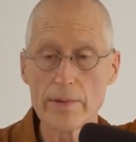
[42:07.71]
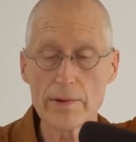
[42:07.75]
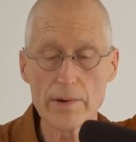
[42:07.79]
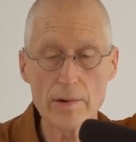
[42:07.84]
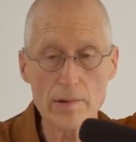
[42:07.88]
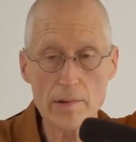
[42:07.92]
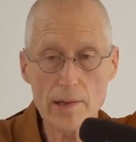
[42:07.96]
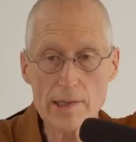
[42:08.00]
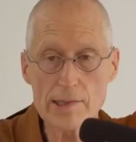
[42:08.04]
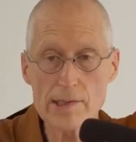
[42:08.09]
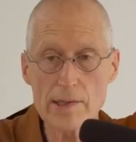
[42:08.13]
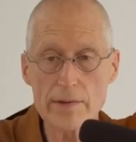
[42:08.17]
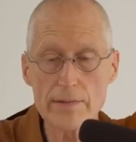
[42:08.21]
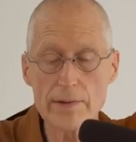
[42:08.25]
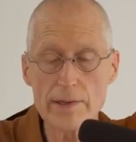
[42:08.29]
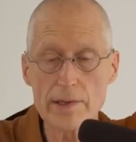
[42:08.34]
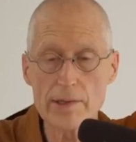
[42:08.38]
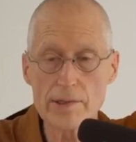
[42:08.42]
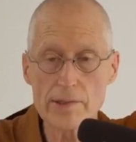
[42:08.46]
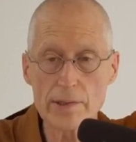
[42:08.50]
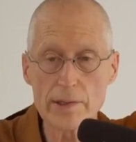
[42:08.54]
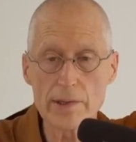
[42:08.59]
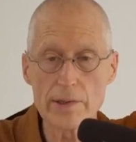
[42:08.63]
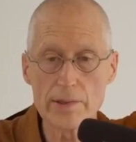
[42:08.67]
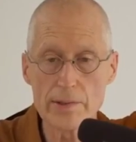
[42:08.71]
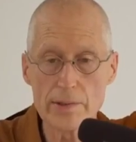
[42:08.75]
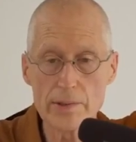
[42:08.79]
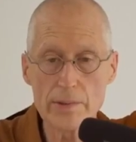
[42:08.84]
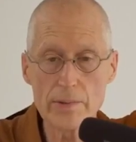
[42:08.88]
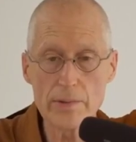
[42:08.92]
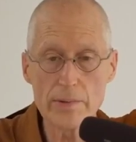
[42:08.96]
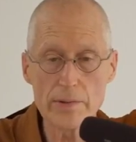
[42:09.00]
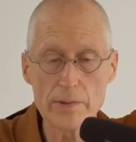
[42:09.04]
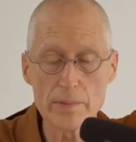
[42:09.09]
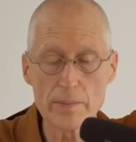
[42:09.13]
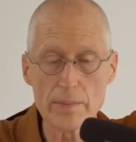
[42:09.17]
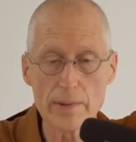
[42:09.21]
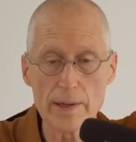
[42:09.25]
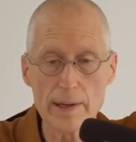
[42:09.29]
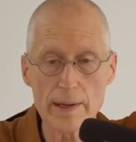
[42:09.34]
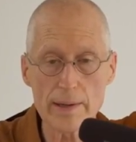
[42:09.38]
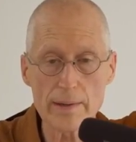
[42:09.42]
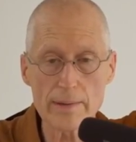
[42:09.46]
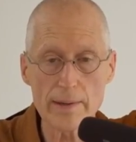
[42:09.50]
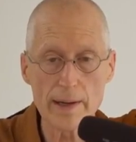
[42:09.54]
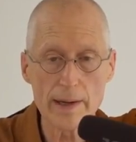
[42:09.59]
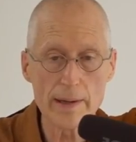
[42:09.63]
there are lots of things you can do with the breath.